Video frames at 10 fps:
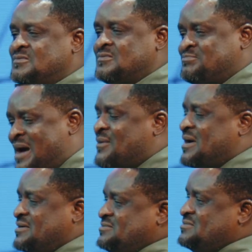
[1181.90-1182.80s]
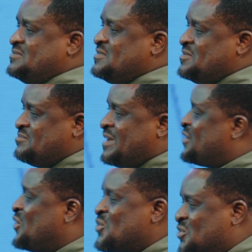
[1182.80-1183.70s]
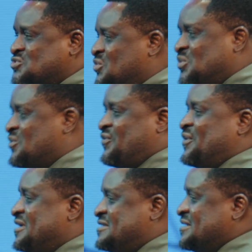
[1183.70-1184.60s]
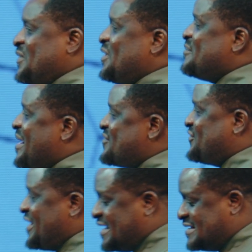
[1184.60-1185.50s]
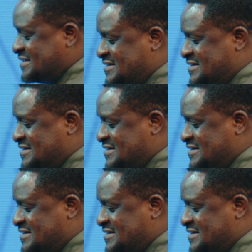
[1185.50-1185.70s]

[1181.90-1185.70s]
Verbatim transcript: Power. But I don't go to look for it. One of my friends,